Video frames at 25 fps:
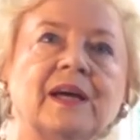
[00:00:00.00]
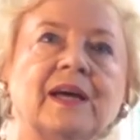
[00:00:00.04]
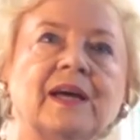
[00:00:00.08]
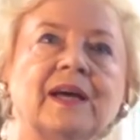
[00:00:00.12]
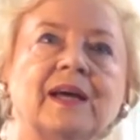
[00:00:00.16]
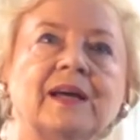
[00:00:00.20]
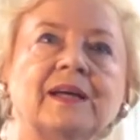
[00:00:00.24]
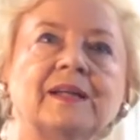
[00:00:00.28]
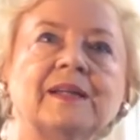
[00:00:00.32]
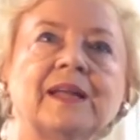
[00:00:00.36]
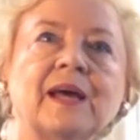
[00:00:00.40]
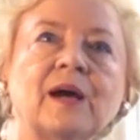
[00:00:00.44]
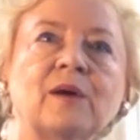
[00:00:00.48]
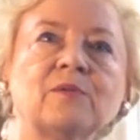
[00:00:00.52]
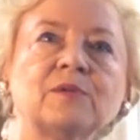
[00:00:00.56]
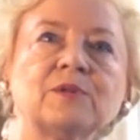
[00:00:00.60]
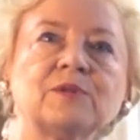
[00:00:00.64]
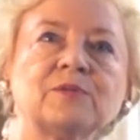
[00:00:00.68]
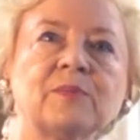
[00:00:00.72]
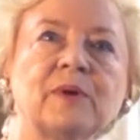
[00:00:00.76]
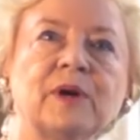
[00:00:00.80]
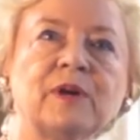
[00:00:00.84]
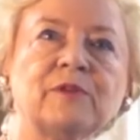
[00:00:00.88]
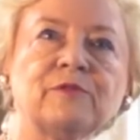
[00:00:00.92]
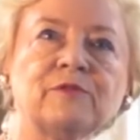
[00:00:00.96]
And that
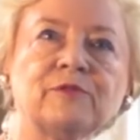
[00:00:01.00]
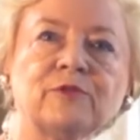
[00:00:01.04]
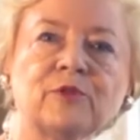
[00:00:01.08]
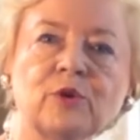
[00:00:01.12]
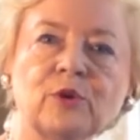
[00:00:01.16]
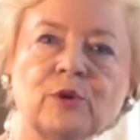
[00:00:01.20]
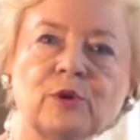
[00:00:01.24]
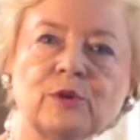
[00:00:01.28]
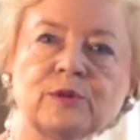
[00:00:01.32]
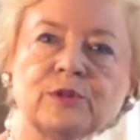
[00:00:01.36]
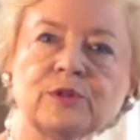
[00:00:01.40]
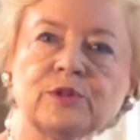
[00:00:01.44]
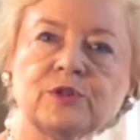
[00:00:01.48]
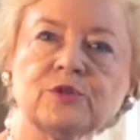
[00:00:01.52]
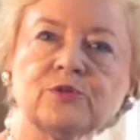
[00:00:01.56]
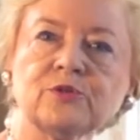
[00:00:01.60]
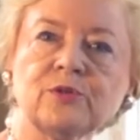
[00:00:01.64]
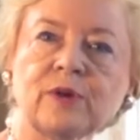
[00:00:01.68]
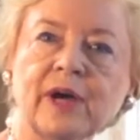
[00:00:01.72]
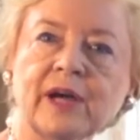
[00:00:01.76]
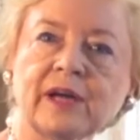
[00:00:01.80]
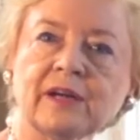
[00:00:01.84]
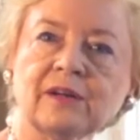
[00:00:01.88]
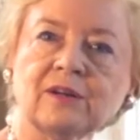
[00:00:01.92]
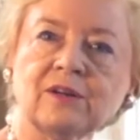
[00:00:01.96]
was my first
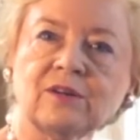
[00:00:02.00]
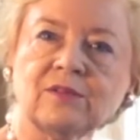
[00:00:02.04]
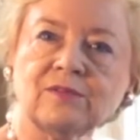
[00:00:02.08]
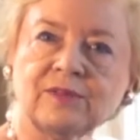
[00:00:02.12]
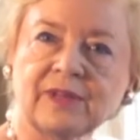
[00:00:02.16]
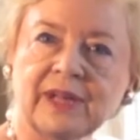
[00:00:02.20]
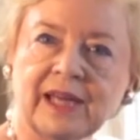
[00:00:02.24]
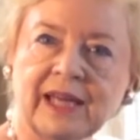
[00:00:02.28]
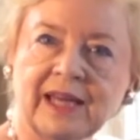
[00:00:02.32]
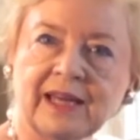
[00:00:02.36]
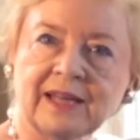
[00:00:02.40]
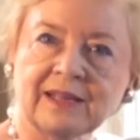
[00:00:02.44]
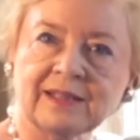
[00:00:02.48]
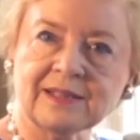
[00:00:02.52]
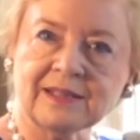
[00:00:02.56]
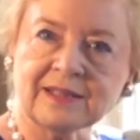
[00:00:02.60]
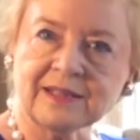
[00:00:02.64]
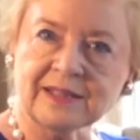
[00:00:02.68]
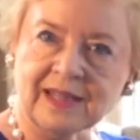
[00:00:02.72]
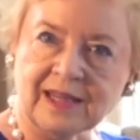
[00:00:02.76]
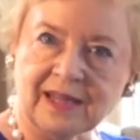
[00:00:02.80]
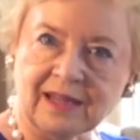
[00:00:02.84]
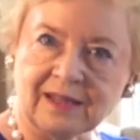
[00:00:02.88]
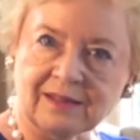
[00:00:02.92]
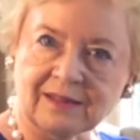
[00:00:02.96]
tract of land
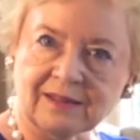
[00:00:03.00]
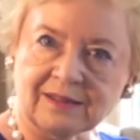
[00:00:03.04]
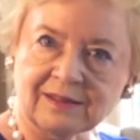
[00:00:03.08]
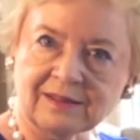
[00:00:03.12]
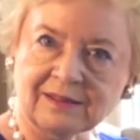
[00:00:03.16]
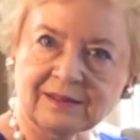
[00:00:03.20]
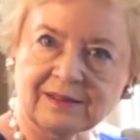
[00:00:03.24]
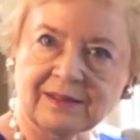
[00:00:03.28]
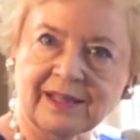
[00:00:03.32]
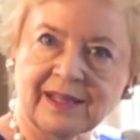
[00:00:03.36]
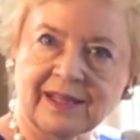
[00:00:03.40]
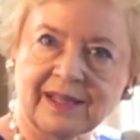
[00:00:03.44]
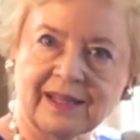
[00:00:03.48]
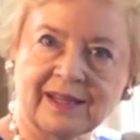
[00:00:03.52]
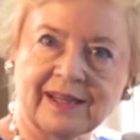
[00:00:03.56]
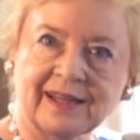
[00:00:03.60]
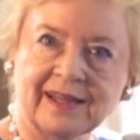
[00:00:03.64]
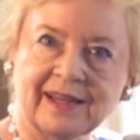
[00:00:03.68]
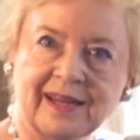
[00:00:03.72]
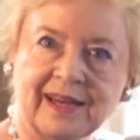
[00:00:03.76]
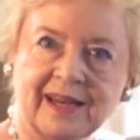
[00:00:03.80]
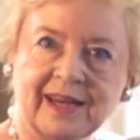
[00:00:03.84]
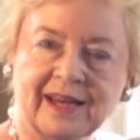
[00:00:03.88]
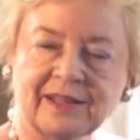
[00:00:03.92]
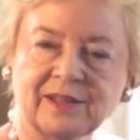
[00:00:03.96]
sale that I
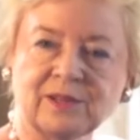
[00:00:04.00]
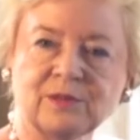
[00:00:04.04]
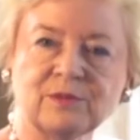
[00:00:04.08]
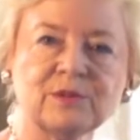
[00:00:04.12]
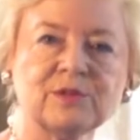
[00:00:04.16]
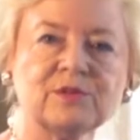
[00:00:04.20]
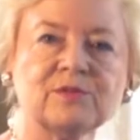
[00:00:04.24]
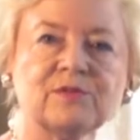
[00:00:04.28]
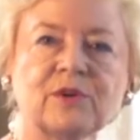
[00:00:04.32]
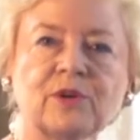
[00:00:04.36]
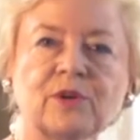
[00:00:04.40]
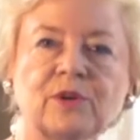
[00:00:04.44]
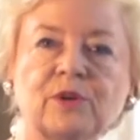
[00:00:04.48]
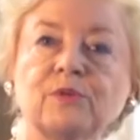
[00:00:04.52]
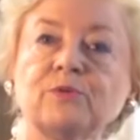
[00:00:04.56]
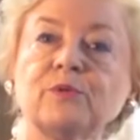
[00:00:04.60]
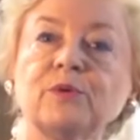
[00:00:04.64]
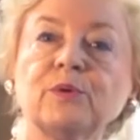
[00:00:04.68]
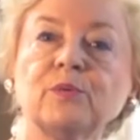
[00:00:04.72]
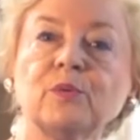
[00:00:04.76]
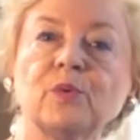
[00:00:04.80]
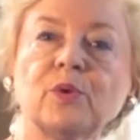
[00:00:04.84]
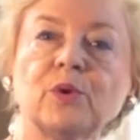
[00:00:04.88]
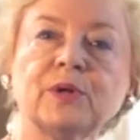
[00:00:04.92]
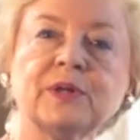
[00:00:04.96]
had, and it was very
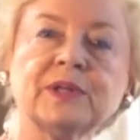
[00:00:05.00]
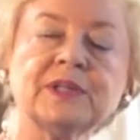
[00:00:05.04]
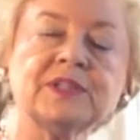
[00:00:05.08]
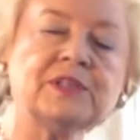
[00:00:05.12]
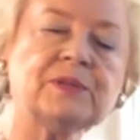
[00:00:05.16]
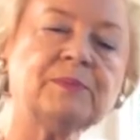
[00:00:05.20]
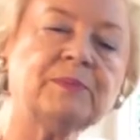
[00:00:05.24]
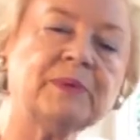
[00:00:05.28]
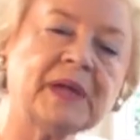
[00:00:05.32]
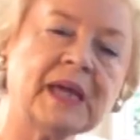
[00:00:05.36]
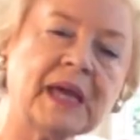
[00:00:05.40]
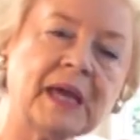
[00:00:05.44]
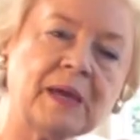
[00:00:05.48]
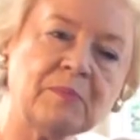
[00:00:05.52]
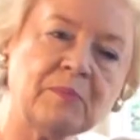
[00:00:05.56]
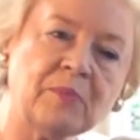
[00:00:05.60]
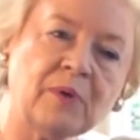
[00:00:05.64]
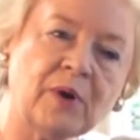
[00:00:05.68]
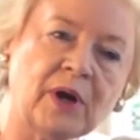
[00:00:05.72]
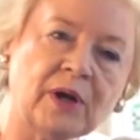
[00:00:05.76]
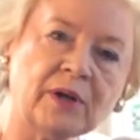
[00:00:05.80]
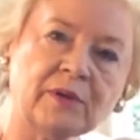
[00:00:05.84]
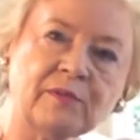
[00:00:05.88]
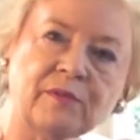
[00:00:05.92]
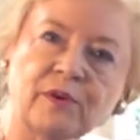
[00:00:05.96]
rewarding. She became
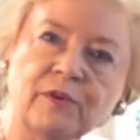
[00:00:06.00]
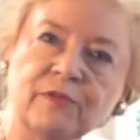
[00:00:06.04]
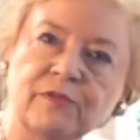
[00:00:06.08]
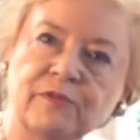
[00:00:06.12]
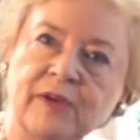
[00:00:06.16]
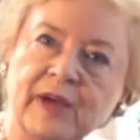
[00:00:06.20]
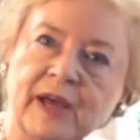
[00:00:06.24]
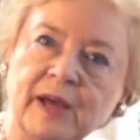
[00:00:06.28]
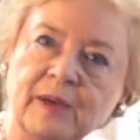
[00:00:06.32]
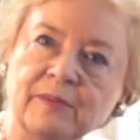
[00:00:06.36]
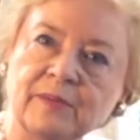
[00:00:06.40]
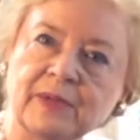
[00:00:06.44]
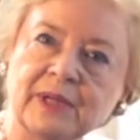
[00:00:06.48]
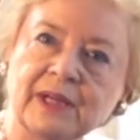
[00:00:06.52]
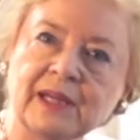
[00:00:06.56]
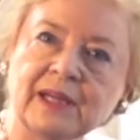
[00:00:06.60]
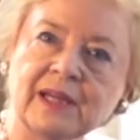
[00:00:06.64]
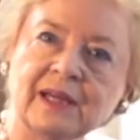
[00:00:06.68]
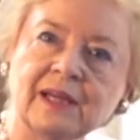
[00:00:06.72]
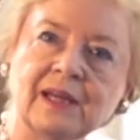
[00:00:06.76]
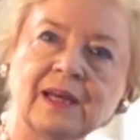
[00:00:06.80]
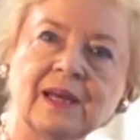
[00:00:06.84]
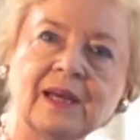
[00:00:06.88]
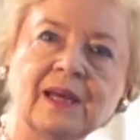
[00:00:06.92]
part of our family